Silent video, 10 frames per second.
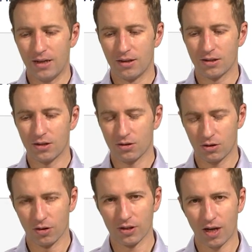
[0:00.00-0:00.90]

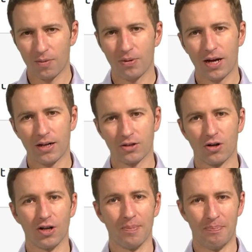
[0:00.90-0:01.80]
This kind of plot is
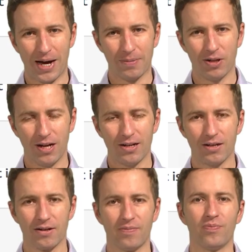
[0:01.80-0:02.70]
called a
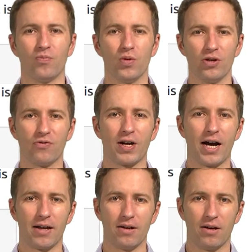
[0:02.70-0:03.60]
biplot, where you've
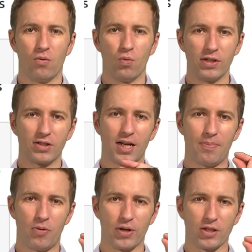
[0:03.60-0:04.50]
got one set
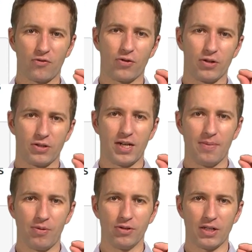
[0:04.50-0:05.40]
of points for your
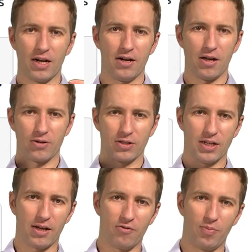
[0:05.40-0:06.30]
samples and another
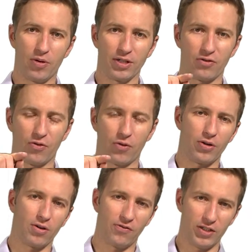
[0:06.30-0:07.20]
set of points
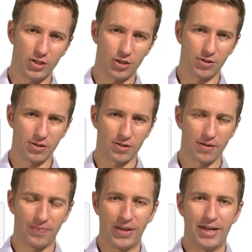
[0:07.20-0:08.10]
your features.
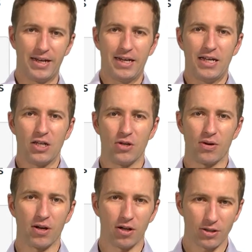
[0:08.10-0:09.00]
You
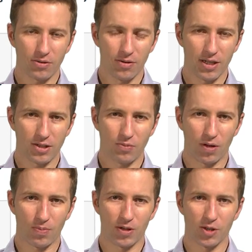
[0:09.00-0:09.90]
can also do this
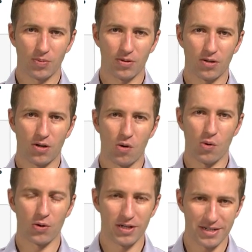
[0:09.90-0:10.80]
with principal
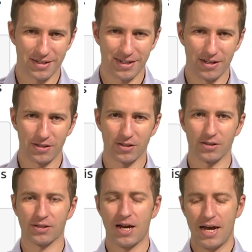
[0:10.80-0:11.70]
coordinates
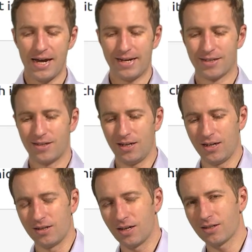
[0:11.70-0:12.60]
analysis.
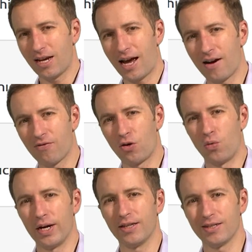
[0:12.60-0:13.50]
It doesn't have
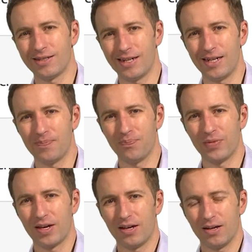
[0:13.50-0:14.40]
quite the
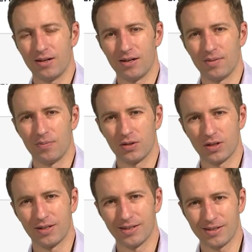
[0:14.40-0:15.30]
same
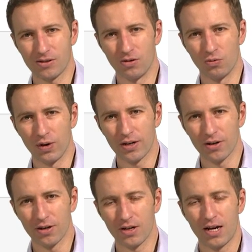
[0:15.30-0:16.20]
statistical
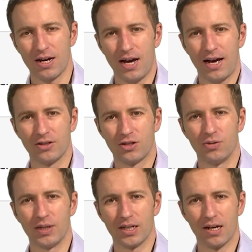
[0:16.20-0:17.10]
rigor as
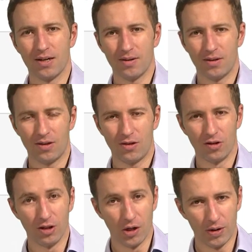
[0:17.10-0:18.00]
doing
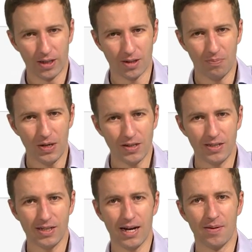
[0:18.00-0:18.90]
the loadings in
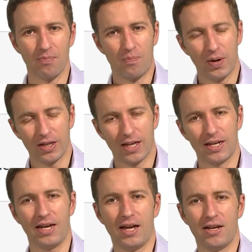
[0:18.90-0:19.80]
PCA, but then
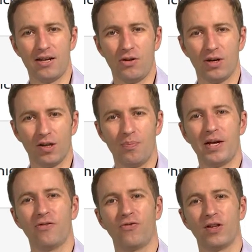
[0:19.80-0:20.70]
again, you get the
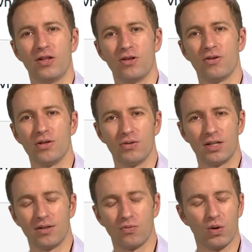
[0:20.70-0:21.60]
benefit that you're
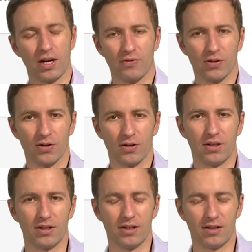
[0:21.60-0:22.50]
using
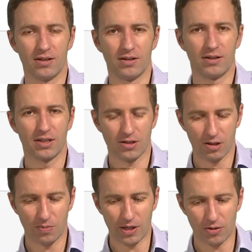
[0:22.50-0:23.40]
whatever
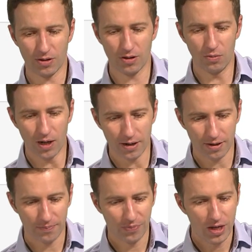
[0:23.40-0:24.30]
distance metric you
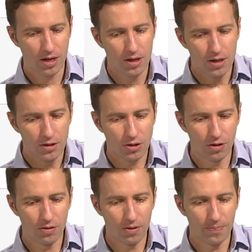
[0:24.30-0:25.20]
want.
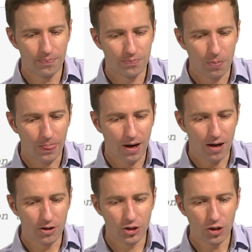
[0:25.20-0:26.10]
So
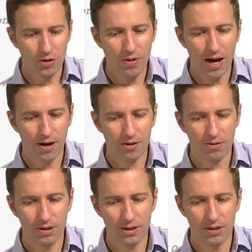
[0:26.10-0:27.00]
I'll show you
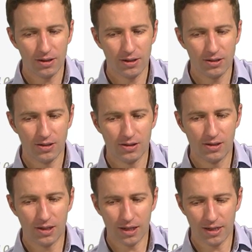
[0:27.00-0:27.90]
how this is
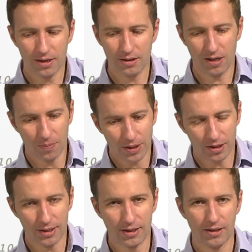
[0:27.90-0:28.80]
done
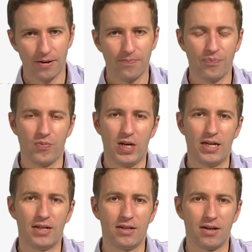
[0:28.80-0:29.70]
typically
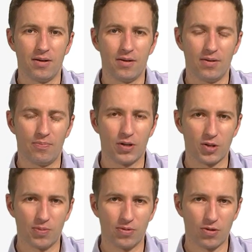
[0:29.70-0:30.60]
in
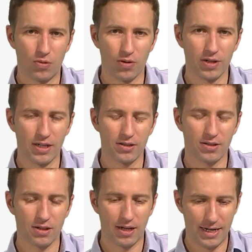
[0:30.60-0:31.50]
principal
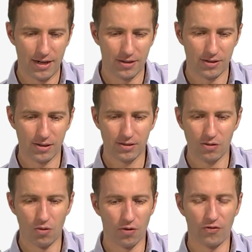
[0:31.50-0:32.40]
coordinates analysis,
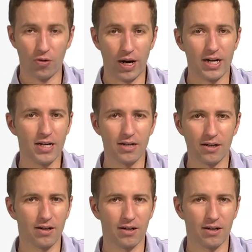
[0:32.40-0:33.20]
or for any